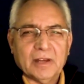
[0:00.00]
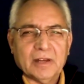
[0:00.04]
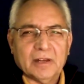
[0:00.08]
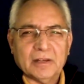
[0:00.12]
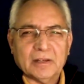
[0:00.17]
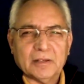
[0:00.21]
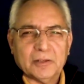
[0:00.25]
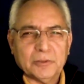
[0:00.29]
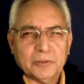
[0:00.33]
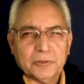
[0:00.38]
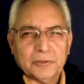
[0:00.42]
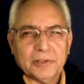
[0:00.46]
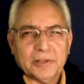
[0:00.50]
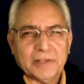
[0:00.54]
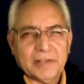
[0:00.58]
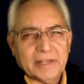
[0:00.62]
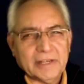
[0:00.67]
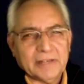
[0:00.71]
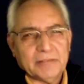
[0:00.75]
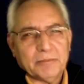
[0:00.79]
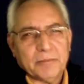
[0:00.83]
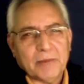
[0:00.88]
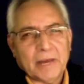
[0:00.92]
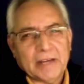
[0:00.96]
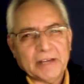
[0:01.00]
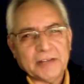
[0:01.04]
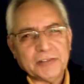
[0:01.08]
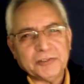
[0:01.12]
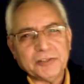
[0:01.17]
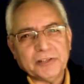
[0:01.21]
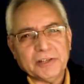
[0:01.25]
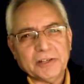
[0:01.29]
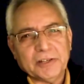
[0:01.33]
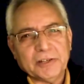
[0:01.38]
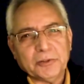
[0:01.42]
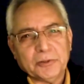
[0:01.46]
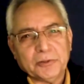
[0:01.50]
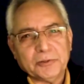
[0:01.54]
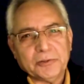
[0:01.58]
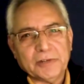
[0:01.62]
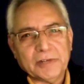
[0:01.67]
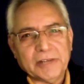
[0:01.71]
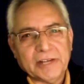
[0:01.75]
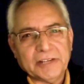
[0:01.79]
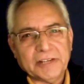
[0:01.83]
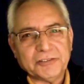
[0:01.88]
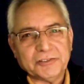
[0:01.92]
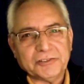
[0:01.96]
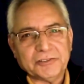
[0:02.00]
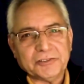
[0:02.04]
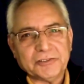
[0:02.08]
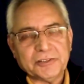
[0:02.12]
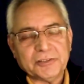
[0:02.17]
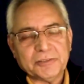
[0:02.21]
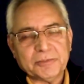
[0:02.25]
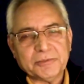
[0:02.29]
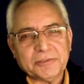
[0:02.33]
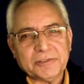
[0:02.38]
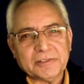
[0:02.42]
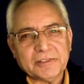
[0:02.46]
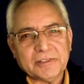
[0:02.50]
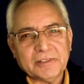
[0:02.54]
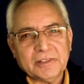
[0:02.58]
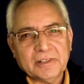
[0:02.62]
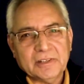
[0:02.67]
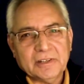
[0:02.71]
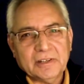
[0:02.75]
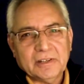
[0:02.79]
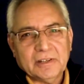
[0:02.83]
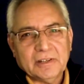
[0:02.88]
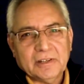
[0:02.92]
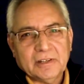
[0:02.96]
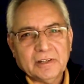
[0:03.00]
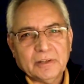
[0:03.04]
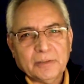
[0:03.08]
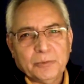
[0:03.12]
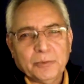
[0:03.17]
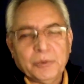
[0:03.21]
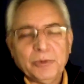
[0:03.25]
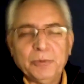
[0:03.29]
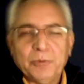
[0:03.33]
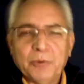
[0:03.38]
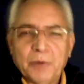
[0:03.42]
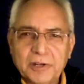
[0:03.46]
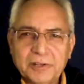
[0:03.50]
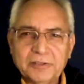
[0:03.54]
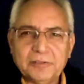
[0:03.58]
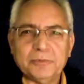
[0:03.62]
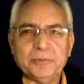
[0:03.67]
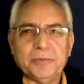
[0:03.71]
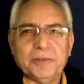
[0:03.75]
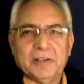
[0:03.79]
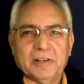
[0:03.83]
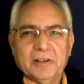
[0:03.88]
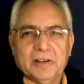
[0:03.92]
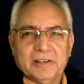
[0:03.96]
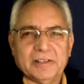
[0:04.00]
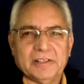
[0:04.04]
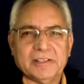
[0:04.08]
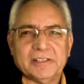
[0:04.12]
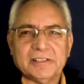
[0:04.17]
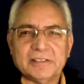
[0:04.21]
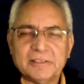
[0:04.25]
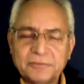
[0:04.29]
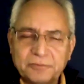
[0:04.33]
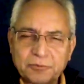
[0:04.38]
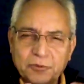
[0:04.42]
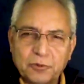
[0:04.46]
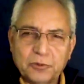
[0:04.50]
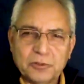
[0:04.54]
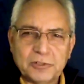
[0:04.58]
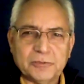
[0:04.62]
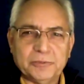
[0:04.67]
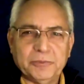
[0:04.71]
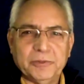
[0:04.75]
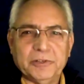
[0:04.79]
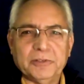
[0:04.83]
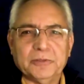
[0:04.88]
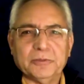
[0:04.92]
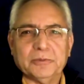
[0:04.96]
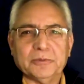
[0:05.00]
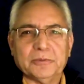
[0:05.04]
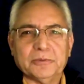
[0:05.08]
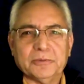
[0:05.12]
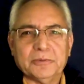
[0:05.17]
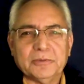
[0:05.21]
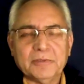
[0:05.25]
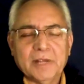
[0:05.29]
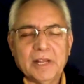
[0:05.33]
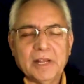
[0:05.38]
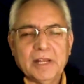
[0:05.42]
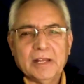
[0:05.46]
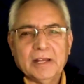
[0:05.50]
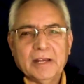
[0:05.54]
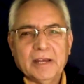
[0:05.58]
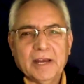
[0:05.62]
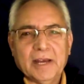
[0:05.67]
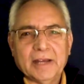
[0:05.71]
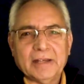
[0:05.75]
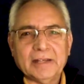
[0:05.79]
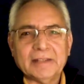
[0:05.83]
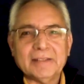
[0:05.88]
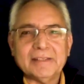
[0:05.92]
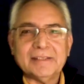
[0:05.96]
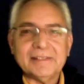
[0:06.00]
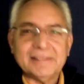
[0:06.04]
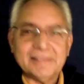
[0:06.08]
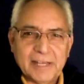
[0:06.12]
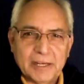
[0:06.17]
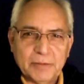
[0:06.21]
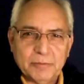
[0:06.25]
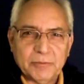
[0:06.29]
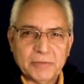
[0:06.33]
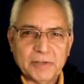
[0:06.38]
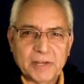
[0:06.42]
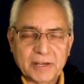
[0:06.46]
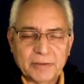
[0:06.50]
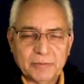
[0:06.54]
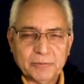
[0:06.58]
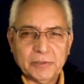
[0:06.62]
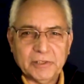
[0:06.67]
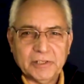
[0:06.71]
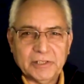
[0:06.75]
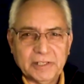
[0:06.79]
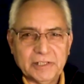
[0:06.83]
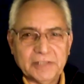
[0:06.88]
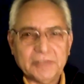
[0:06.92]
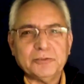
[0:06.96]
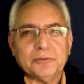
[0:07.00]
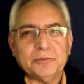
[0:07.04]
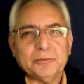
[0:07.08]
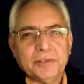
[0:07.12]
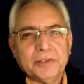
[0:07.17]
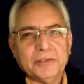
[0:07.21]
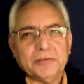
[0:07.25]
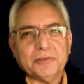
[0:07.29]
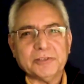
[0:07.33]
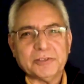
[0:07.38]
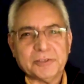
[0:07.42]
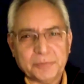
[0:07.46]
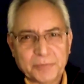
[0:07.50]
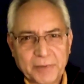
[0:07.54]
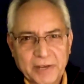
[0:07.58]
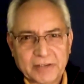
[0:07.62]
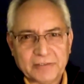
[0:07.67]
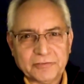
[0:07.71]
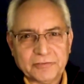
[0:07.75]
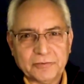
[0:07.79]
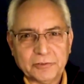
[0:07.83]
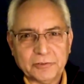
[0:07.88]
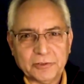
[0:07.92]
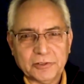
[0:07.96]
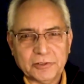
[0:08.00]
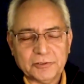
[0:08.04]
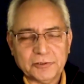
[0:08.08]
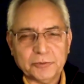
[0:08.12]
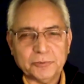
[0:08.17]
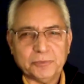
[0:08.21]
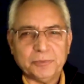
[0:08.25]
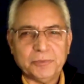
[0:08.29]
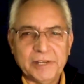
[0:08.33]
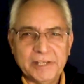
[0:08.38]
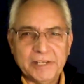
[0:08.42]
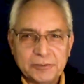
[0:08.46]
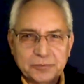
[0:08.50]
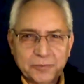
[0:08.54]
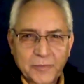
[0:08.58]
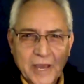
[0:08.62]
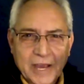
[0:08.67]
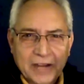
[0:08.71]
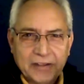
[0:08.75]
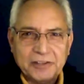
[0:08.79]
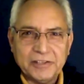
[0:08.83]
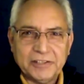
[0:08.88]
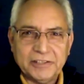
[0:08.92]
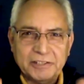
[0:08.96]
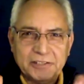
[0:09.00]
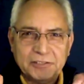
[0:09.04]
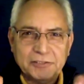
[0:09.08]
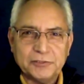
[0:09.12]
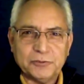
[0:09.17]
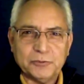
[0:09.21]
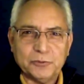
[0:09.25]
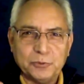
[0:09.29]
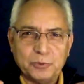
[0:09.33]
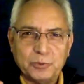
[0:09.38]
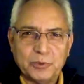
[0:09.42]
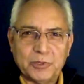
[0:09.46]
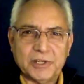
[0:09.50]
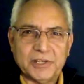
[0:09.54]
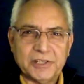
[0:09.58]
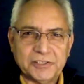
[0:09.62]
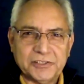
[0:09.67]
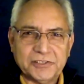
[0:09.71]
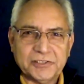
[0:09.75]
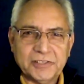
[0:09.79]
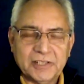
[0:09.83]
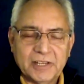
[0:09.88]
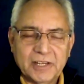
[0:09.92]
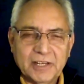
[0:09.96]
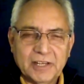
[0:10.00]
good in managing your relationships. We want to be honest, of course we do. And at the same time, we need to be respectful. So please marry these two words,